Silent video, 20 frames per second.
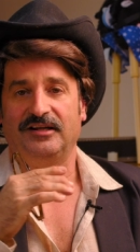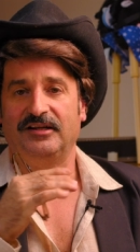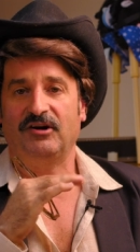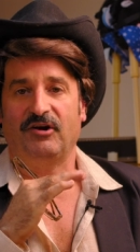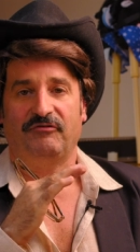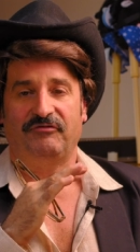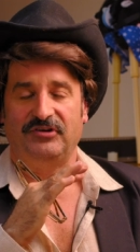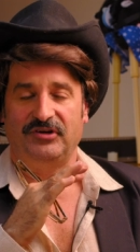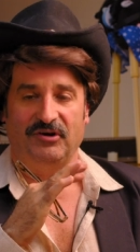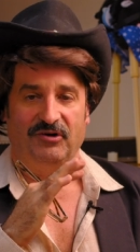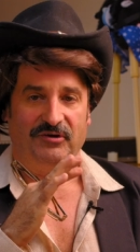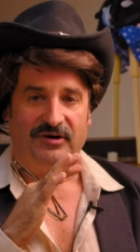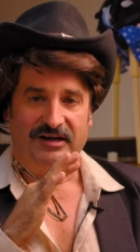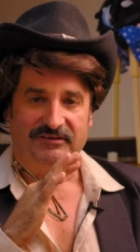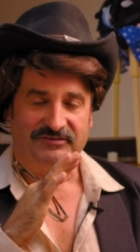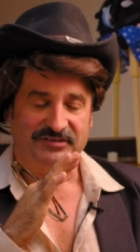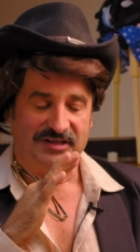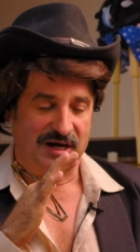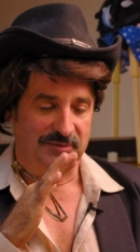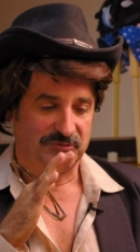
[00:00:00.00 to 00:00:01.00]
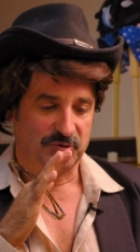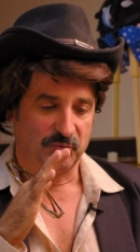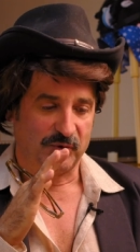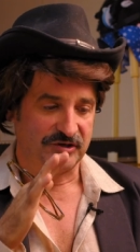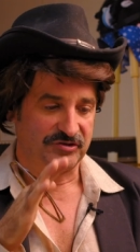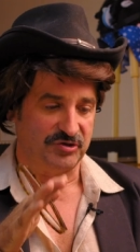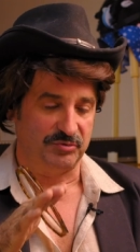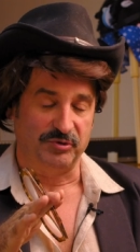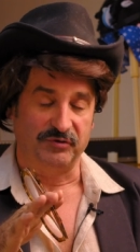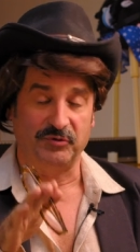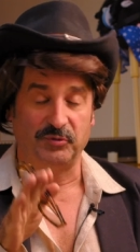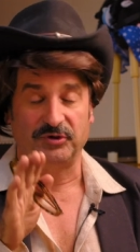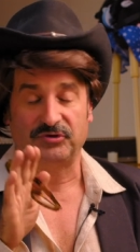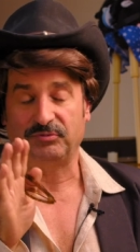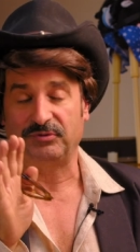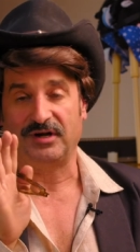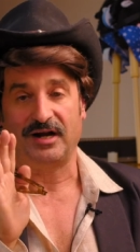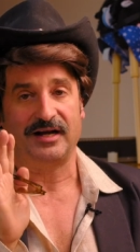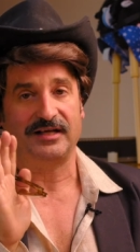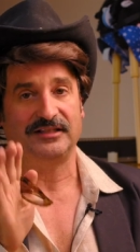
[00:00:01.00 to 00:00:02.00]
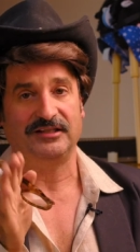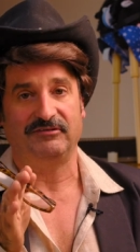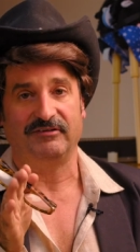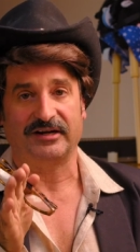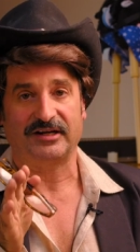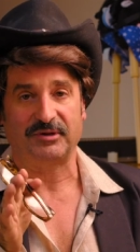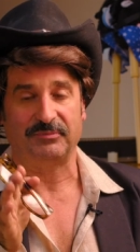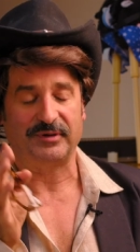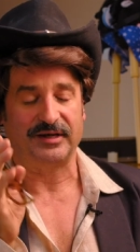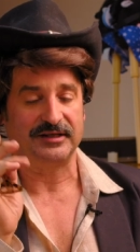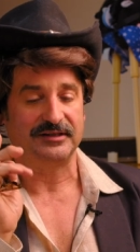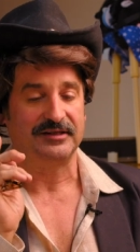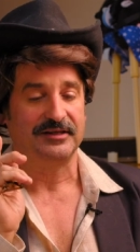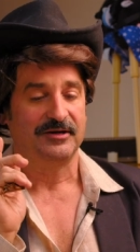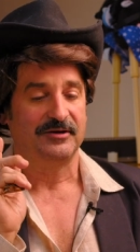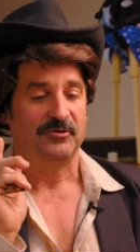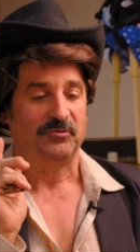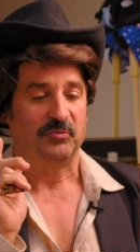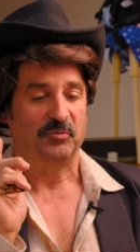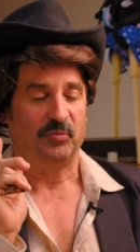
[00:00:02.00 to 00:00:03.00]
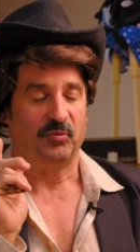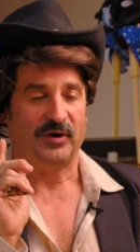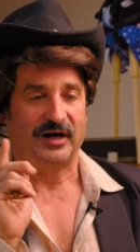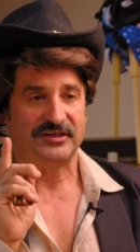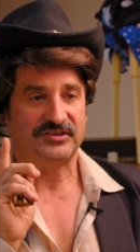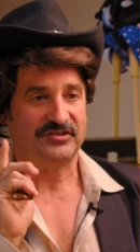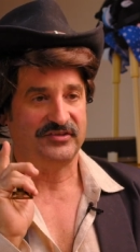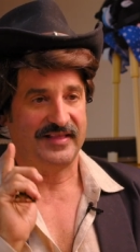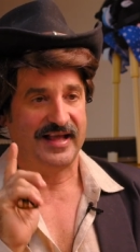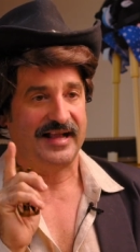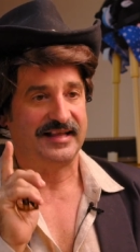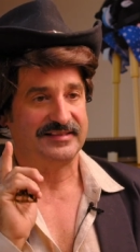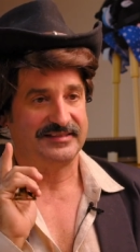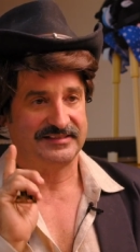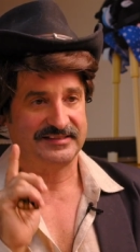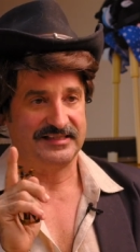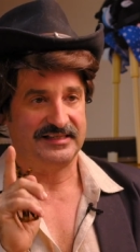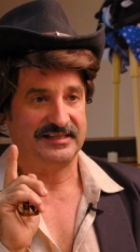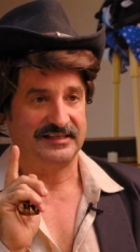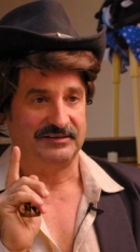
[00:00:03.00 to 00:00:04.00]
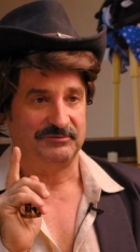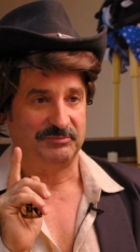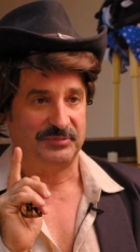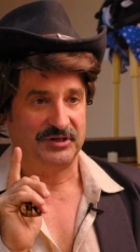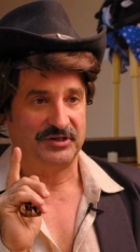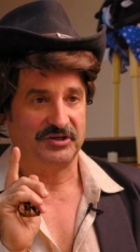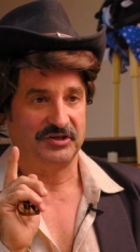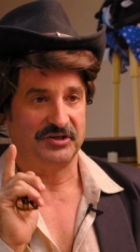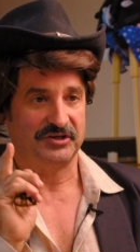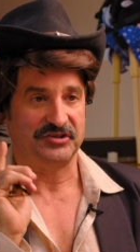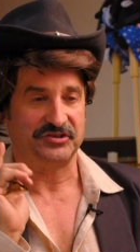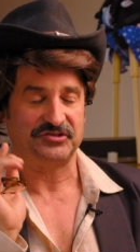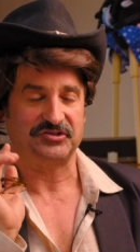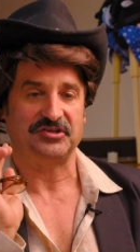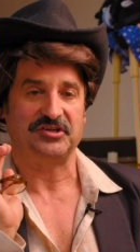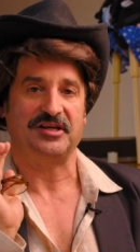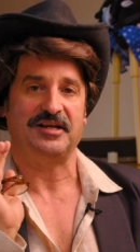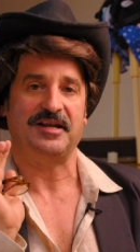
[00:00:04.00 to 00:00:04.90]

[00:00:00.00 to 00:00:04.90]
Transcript: You know, if you don't have time to watch the movie, which we highly recommend, watch that scene because